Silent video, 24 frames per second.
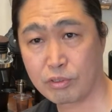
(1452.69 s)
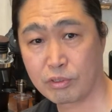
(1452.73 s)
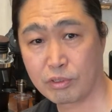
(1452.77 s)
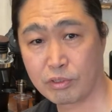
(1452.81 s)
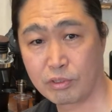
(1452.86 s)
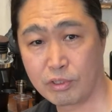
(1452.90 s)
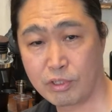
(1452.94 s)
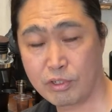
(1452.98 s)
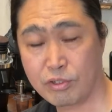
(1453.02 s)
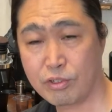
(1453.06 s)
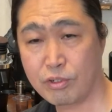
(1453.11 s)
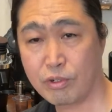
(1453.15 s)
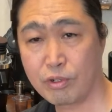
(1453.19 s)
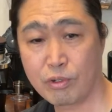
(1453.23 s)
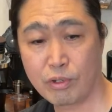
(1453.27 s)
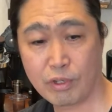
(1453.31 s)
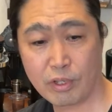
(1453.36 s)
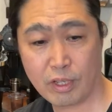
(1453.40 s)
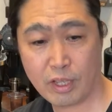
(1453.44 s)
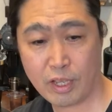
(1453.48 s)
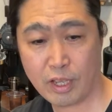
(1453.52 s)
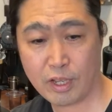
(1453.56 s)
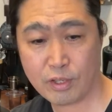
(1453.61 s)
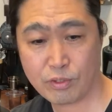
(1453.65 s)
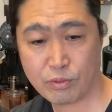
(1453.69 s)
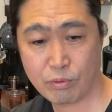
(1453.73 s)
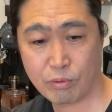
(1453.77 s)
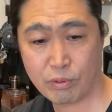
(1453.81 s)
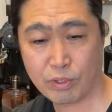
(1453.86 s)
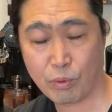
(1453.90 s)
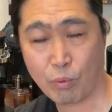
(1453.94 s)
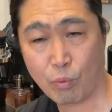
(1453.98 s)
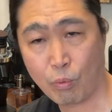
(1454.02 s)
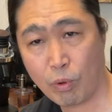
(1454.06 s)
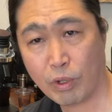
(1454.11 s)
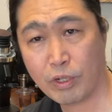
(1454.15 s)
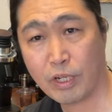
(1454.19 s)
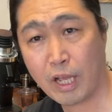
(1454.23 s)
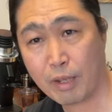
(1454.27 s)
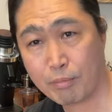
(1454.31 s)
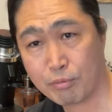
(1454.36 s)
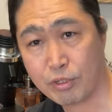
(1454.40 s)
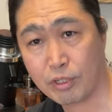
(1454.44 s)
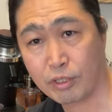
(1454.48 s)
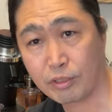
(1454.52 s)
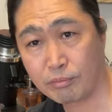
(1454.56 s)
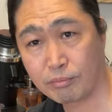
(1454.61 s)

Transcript: Niche has only one option,